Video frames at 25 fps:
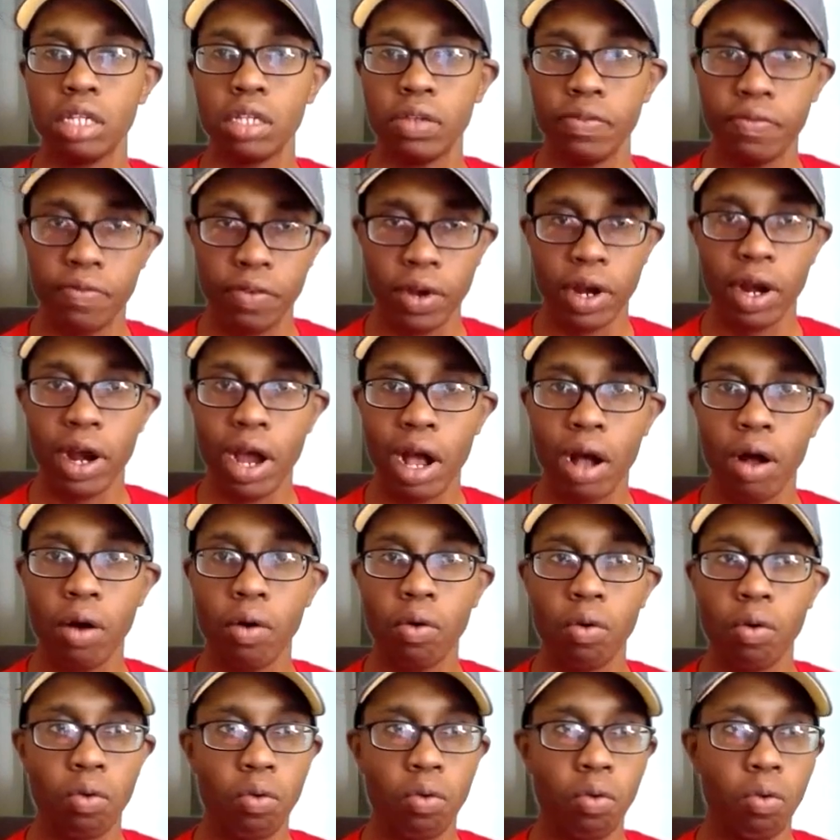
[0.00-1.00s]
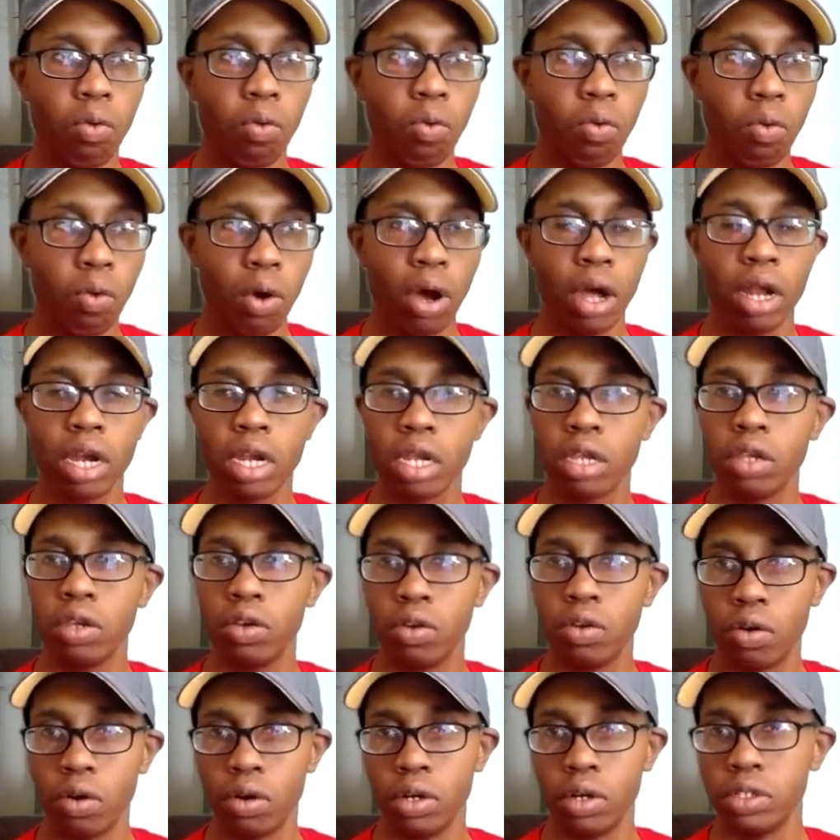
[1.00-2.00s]
to figure out what
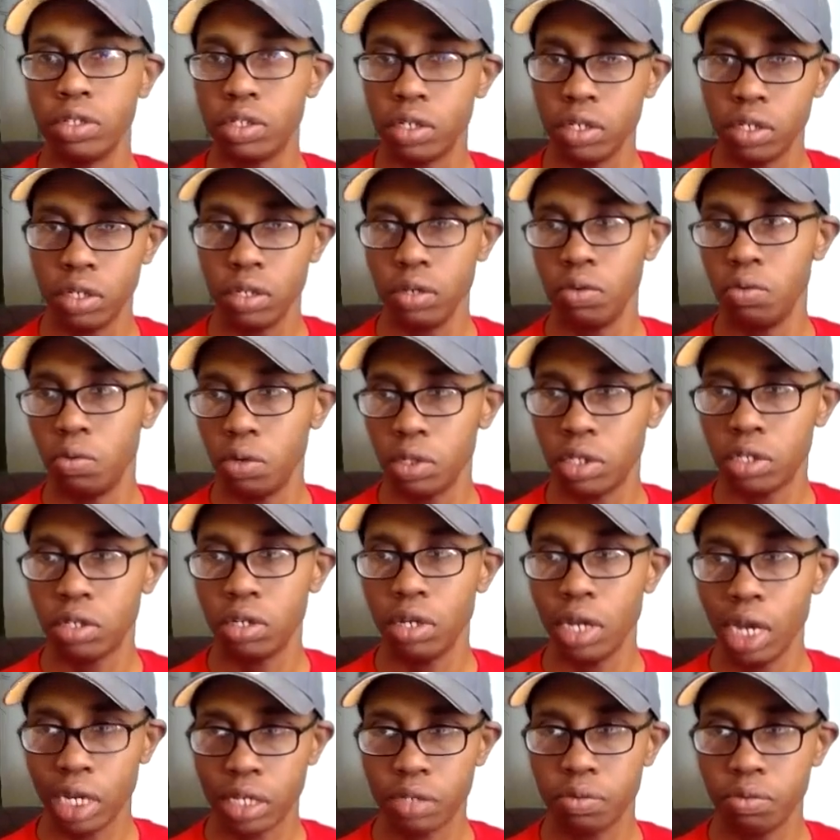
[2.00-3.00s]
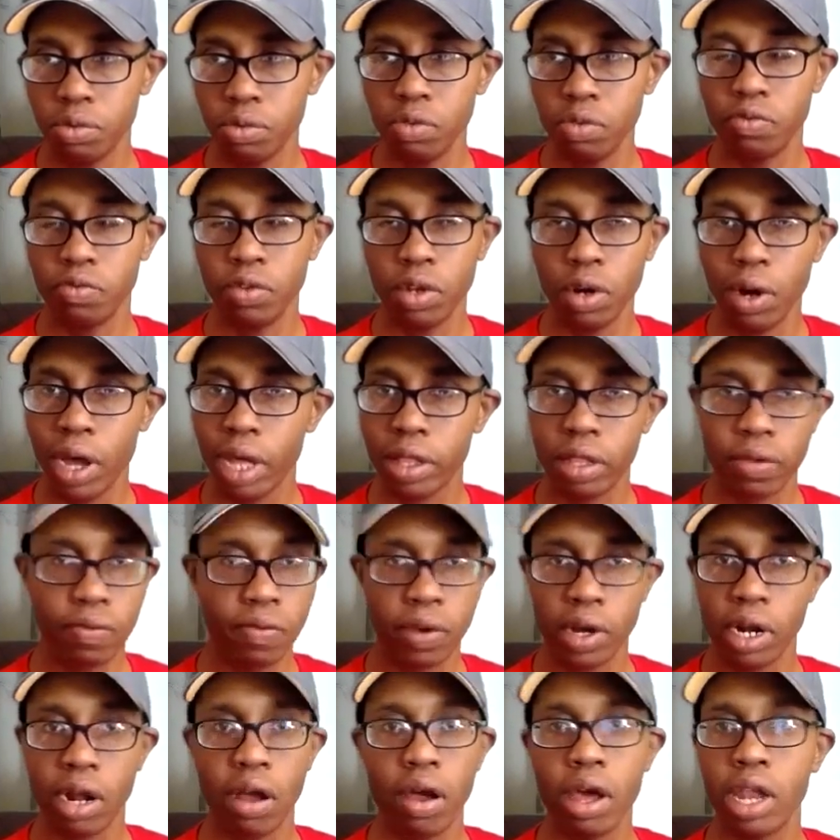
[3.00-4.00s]
you're going to do, what's your next move. You don't have to
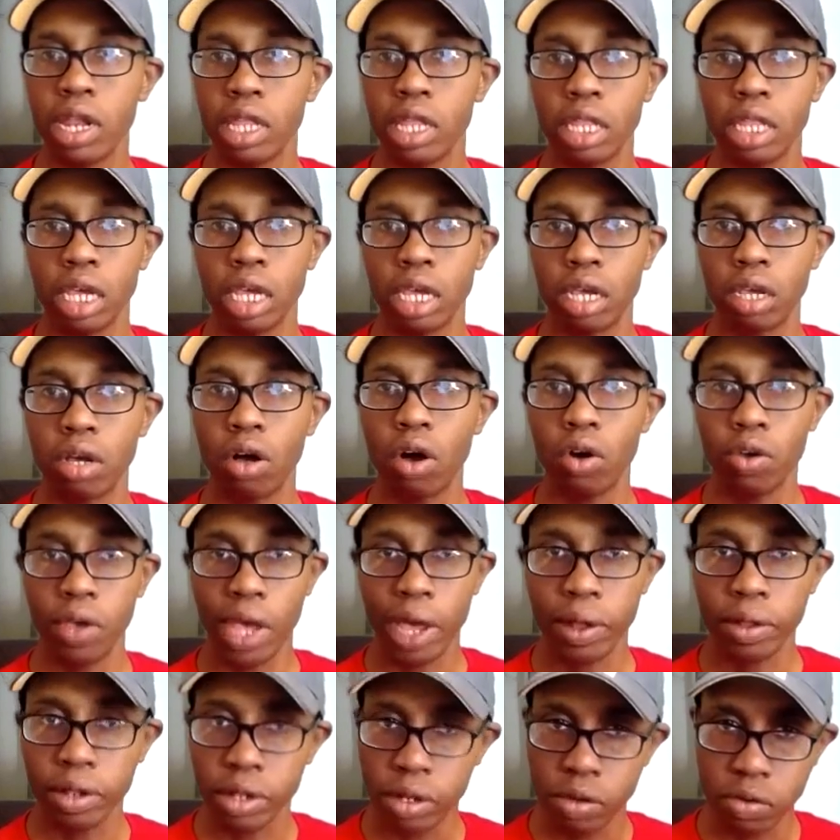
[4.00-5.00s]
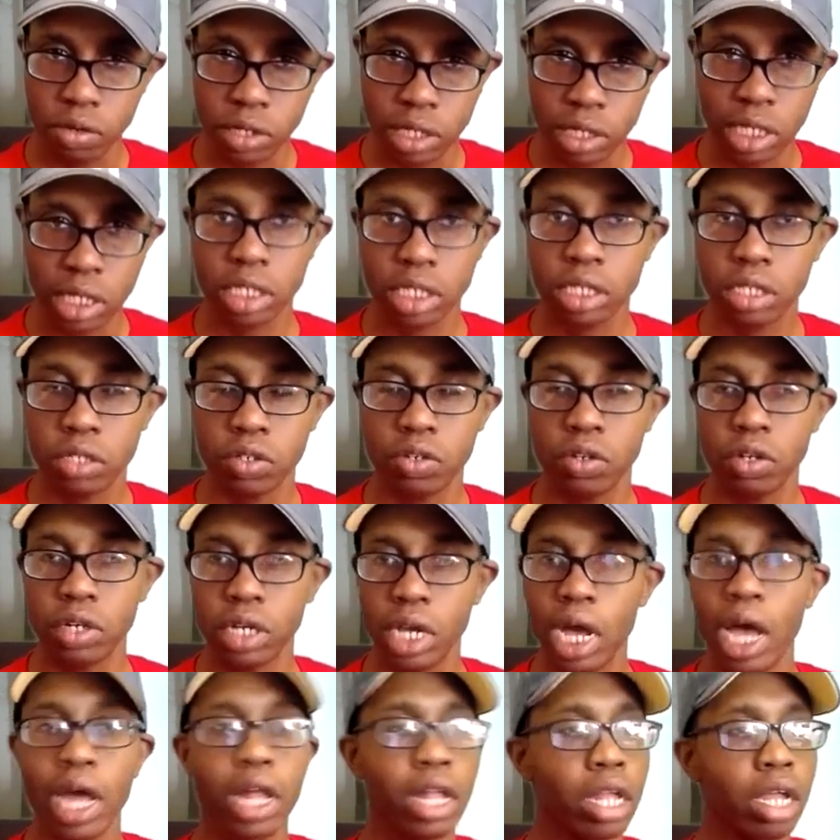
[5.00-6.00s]
figure out anything. All you have to do is listen to your
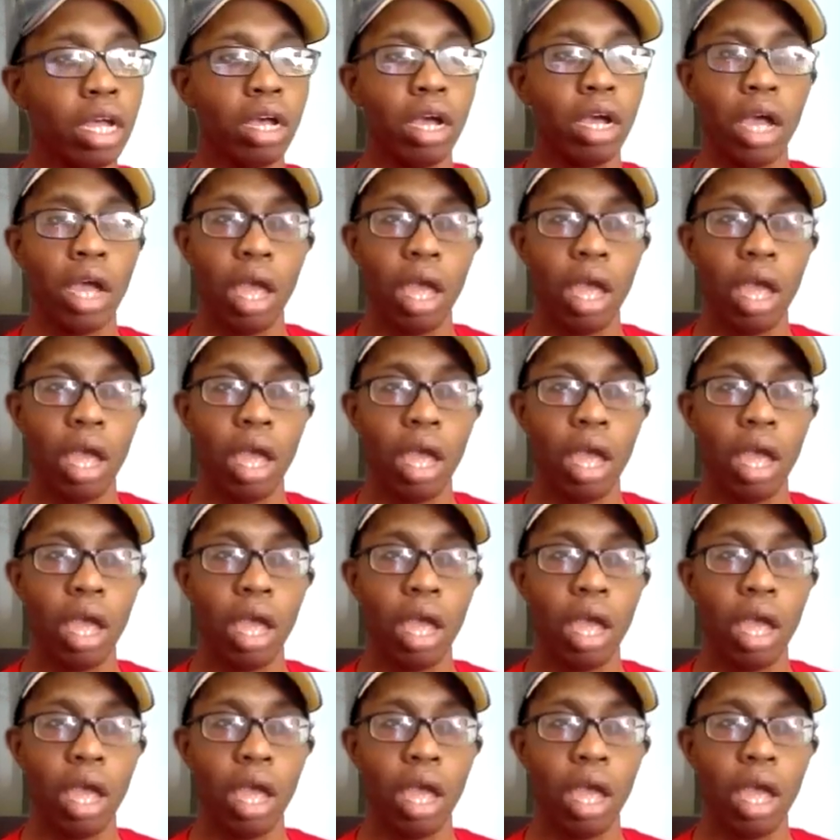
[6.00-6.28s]
gut.